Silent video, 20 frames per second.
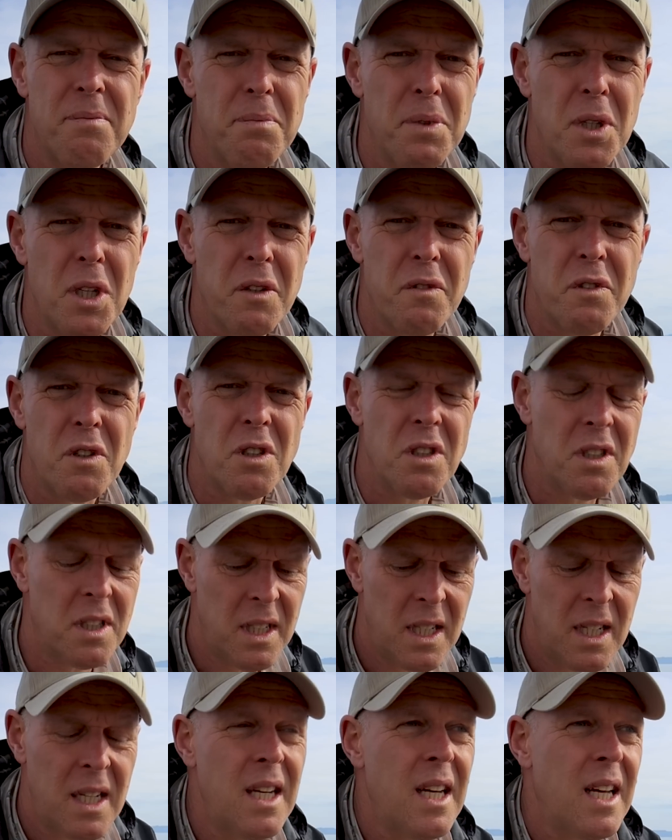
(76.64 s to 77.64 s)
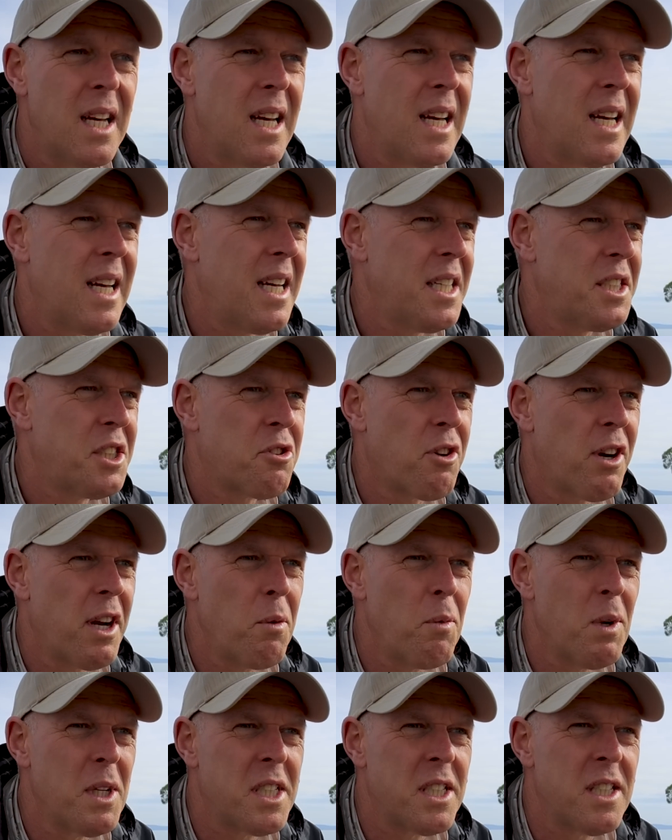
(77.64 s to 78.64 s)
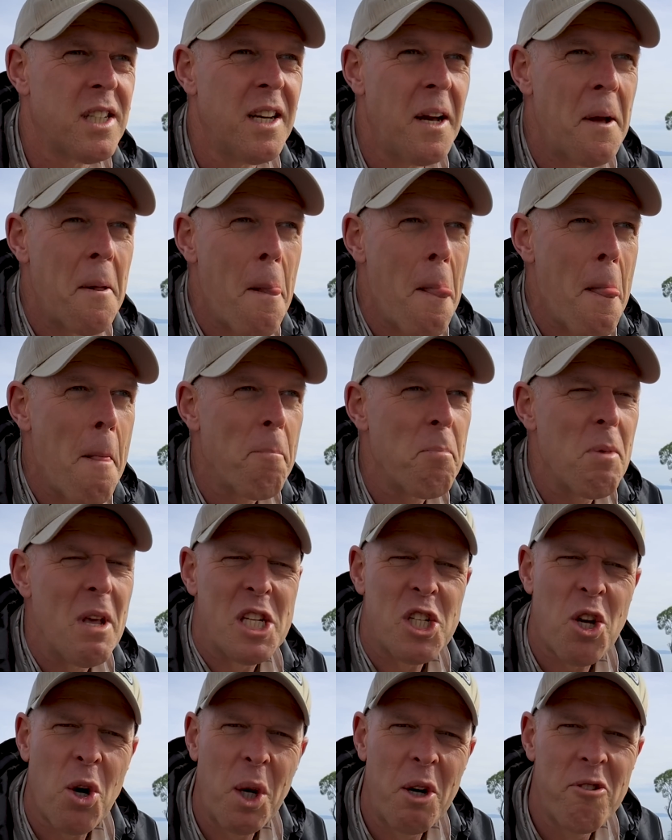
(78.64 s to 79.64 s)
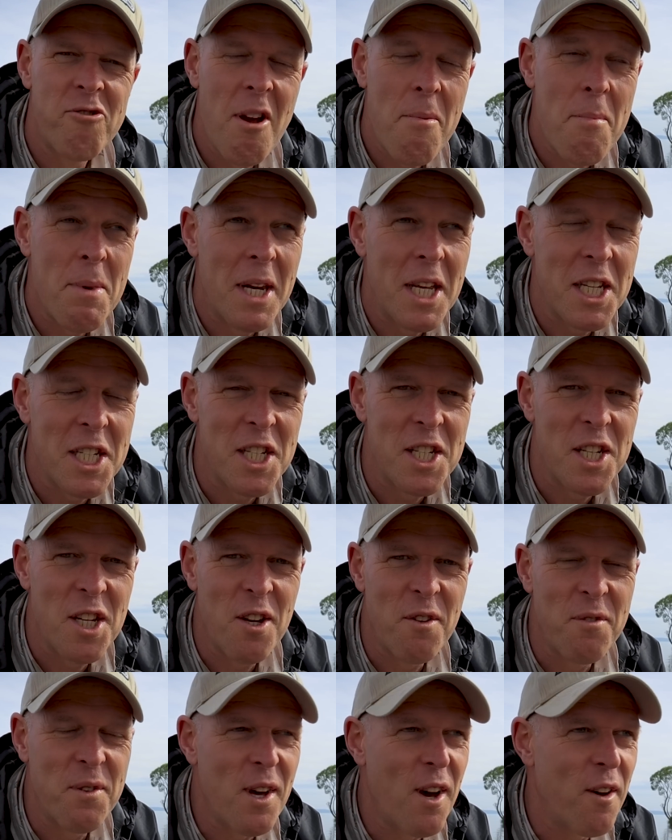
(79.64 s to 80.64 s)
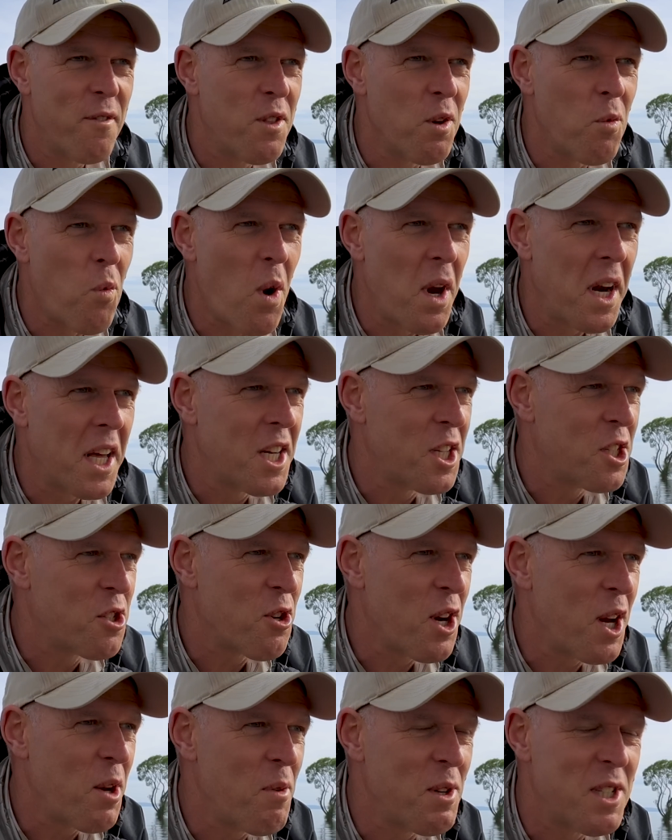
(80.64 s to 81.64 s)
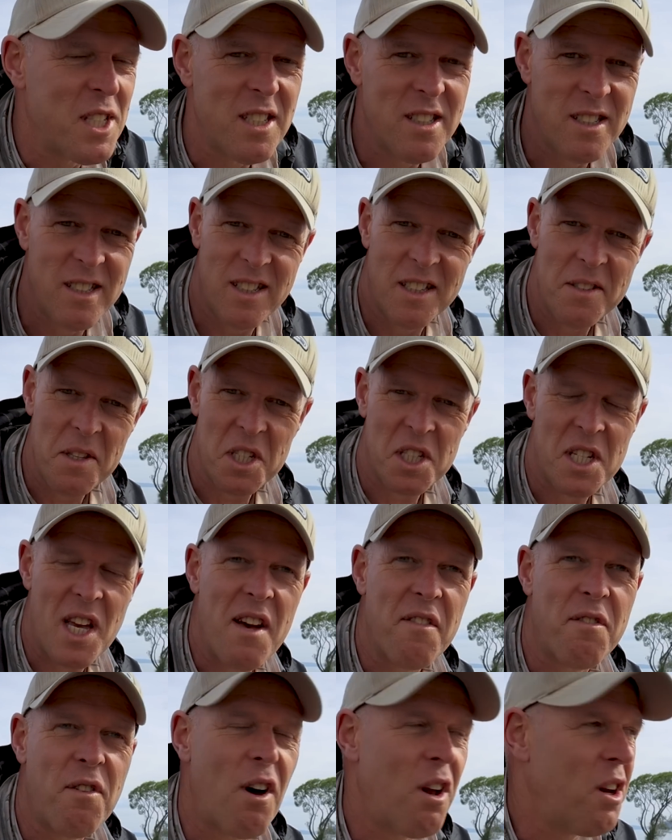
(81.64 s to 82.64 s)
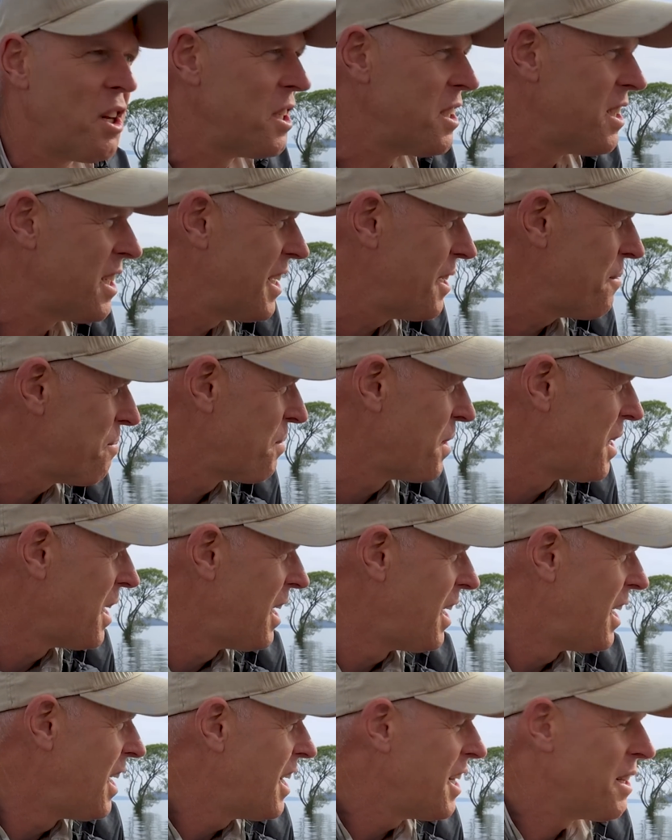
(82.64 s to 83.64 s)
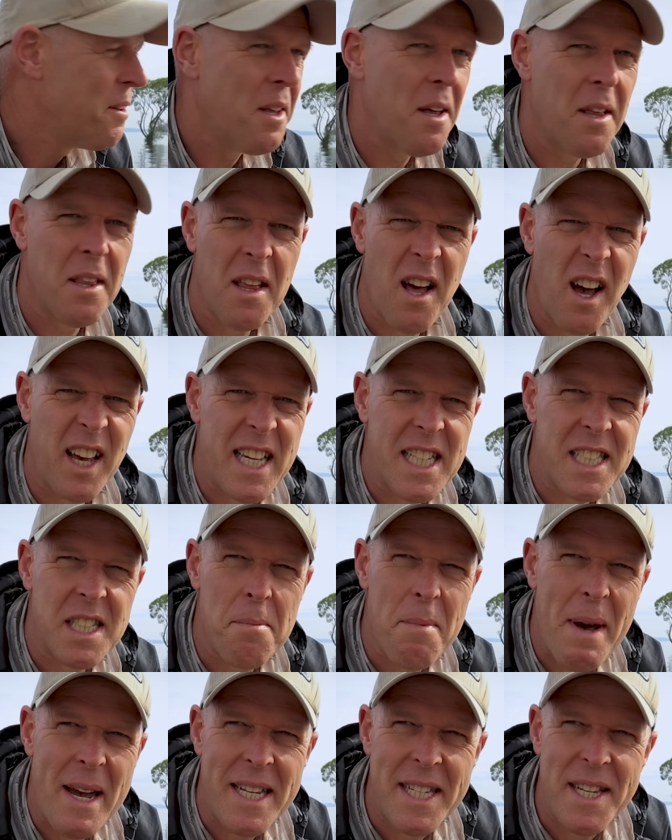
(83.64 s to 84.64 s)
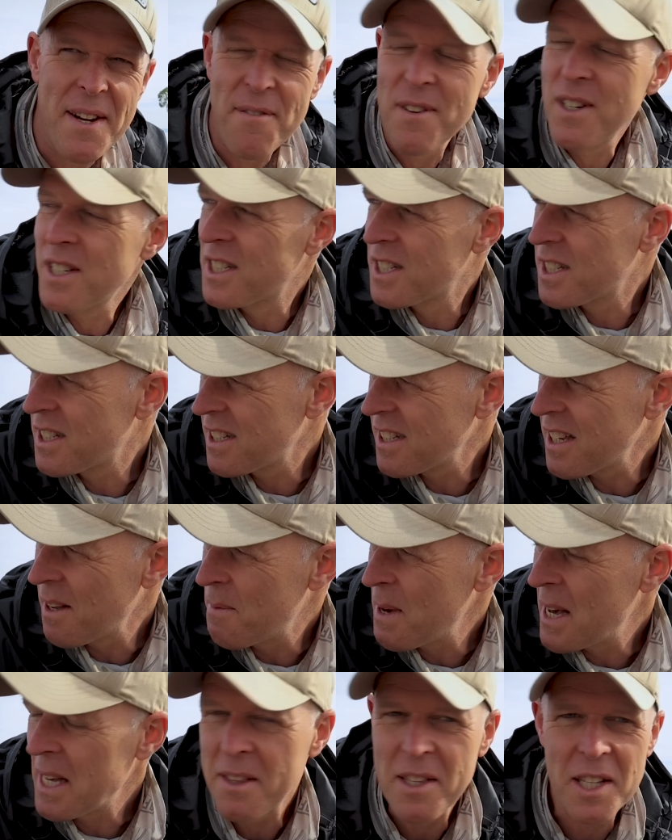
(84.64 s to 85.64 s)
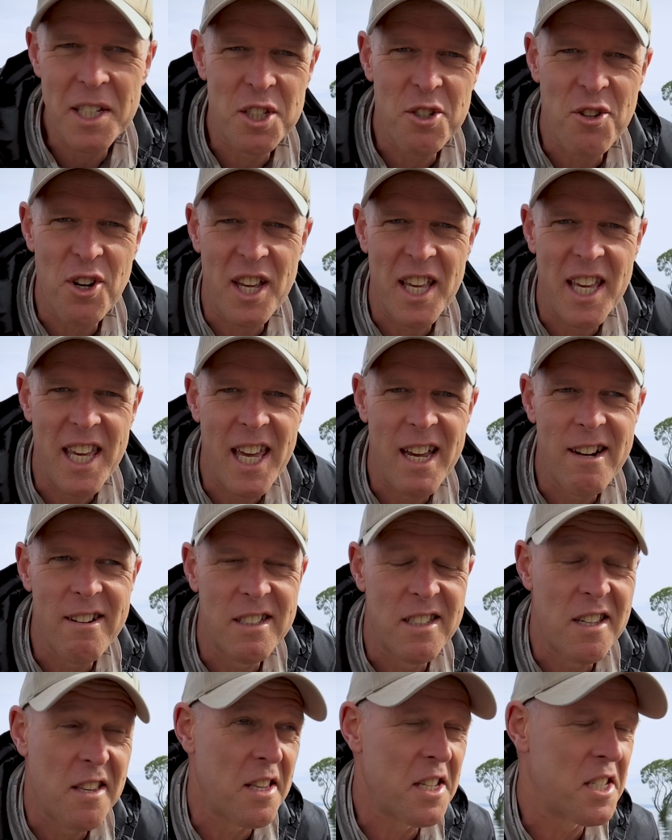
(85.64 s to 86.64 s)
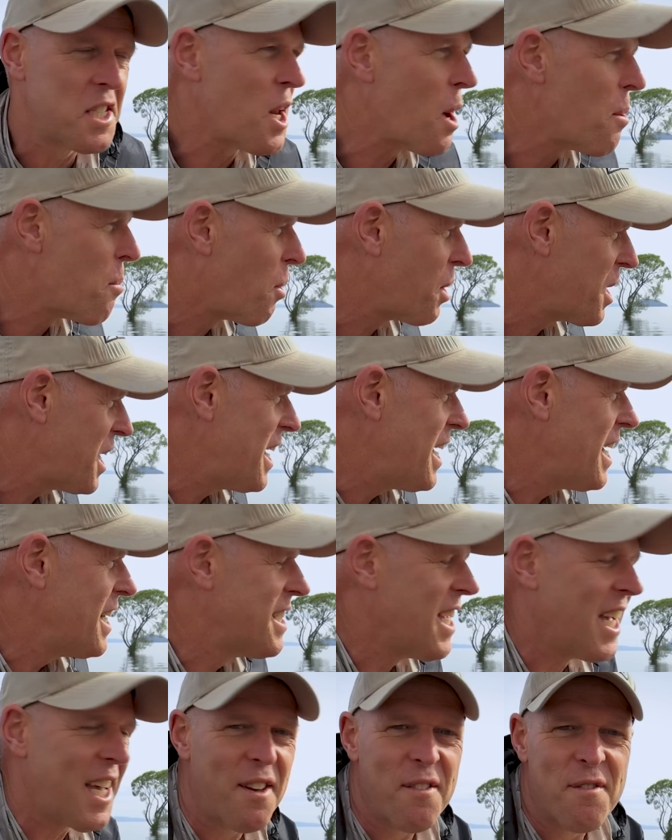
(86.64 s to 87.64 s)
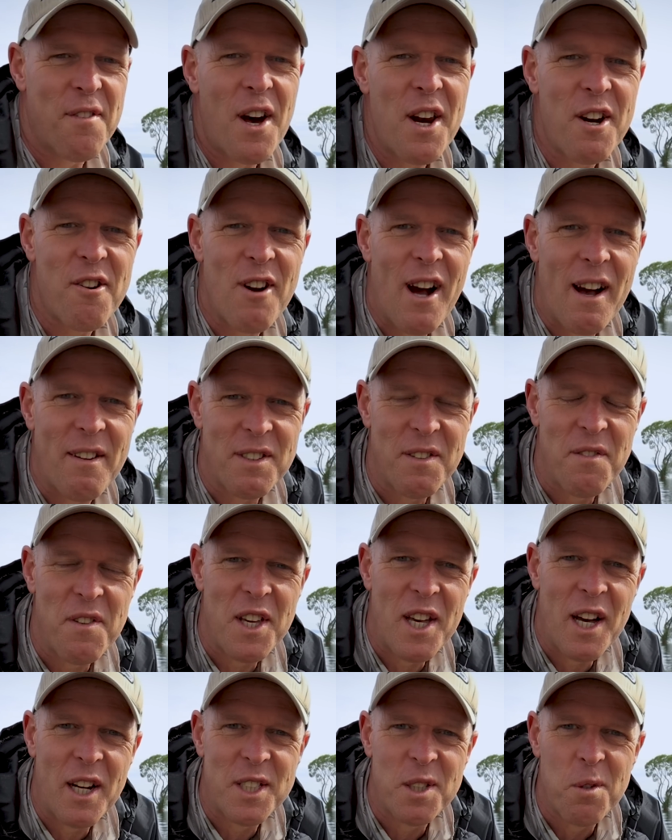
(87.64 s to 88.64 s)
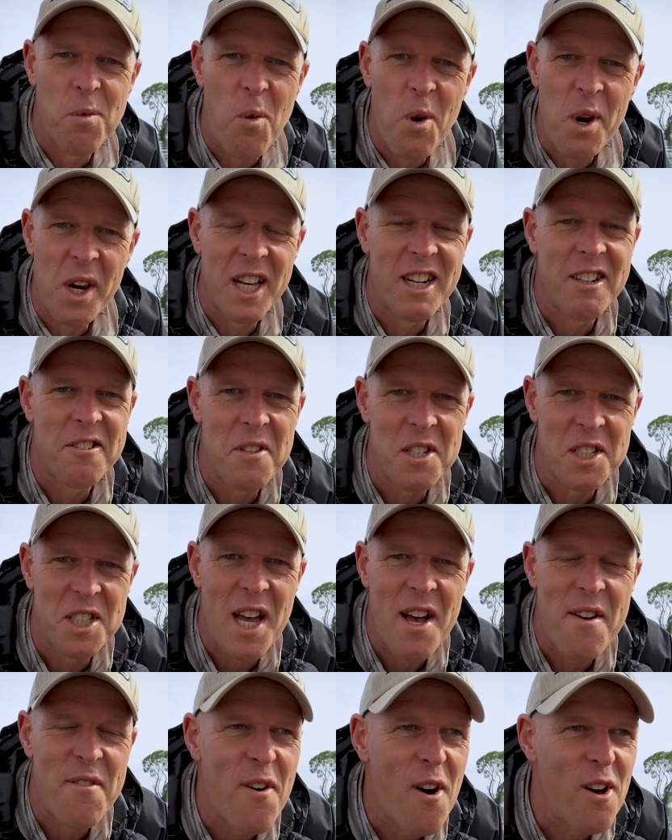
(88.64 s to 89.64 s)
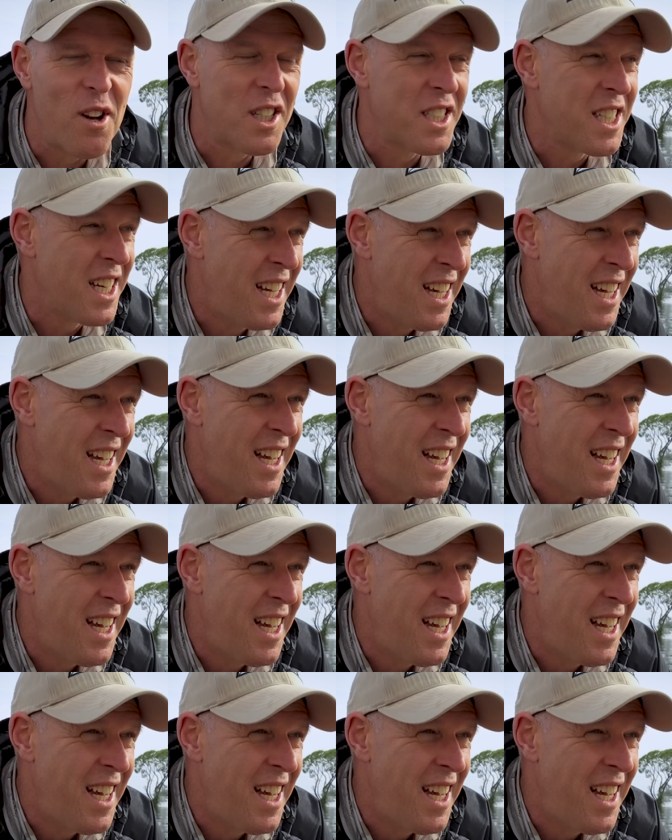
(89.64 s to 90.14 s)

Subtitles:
beautiful tree, which is kind of reminiscent of the Wanaka tree, which is in the South Island. I guess the main difference about this tree here is that there's nobody here taking photographs. If you go to Wanaka in the South Island,